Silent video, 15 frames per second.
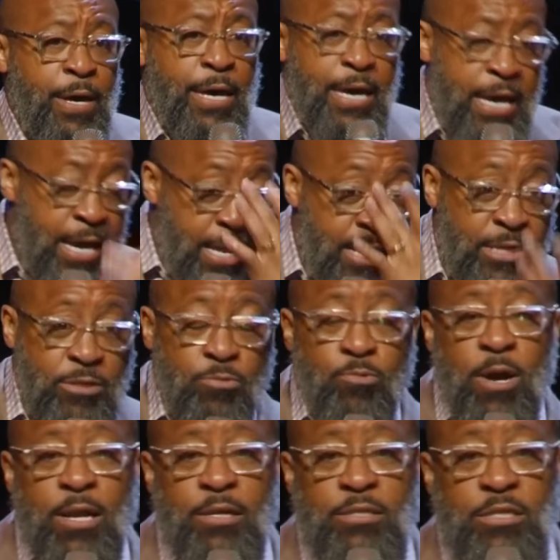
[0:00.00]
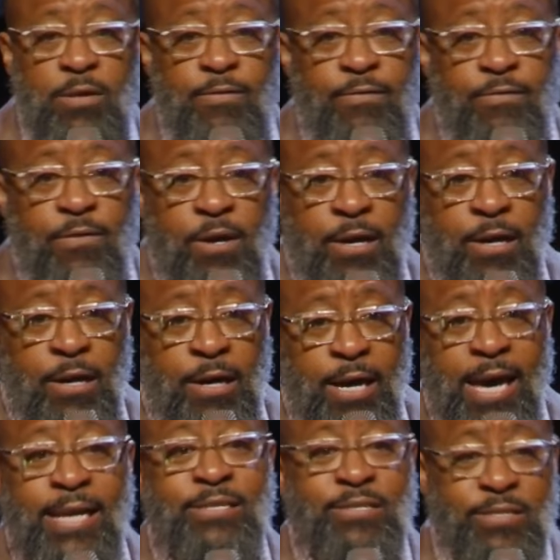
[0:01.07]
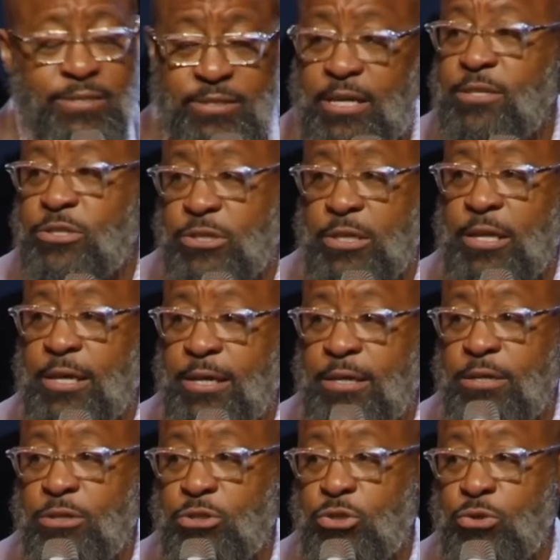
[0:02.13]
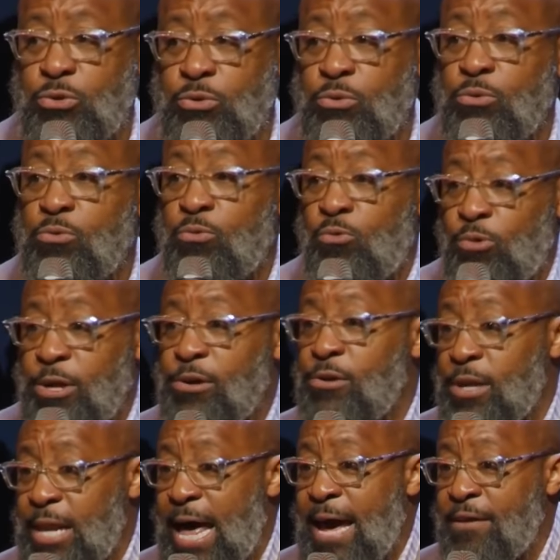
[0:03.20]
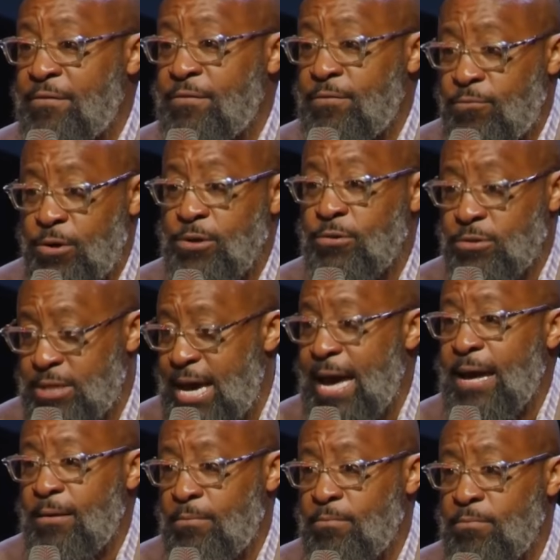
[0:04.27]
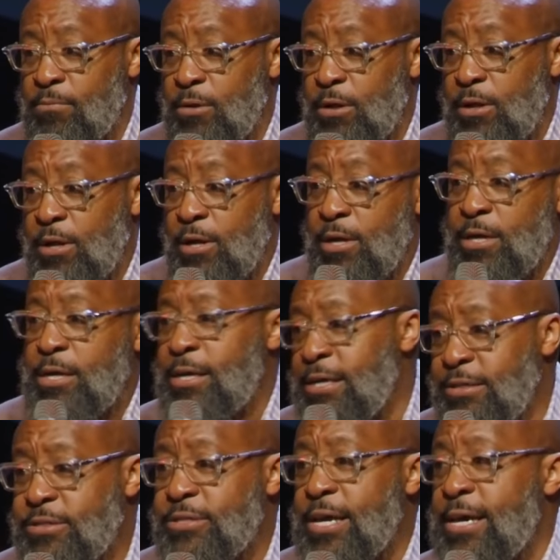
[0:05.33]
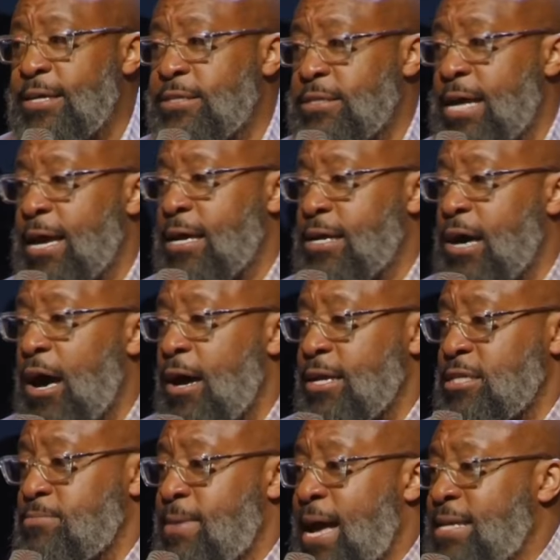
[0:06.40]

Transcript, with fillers: It is relative uh, existentially to real life, real time. He says that God is my